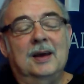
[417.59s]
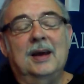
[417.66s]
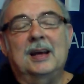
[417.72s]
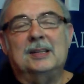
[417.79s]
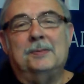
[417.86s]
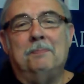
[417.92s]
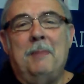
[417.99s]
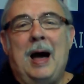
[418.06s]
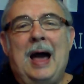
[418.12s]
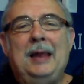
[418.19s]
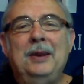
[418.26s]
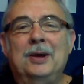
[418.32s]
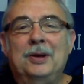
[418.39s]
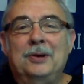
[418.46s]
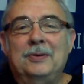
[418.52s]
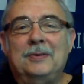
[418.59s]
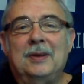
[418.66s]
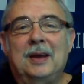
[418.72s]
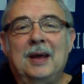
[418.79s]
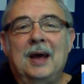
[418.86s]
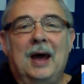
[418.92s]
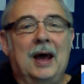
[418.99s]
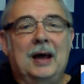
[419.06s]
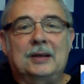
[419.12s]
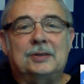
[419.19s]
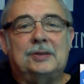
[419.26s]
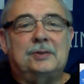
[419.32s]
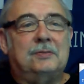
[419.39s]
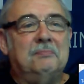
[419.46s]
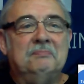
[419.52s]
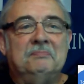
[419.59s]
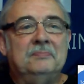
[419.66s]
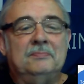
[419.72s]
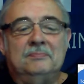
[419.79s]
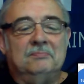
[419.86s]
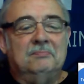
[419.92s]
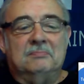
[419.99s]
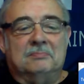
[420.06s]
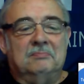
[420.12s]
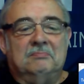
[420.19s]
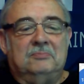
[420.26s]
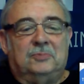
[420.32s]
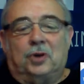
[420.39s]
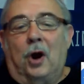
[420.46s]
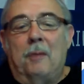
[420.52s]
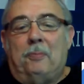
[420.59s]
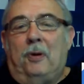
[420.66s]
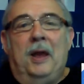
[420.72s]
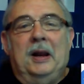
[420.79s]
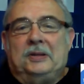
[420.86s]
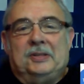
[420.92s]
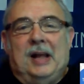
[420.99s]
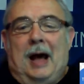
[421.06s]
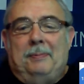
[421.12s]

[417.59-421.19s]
as minute as Trump ran a stop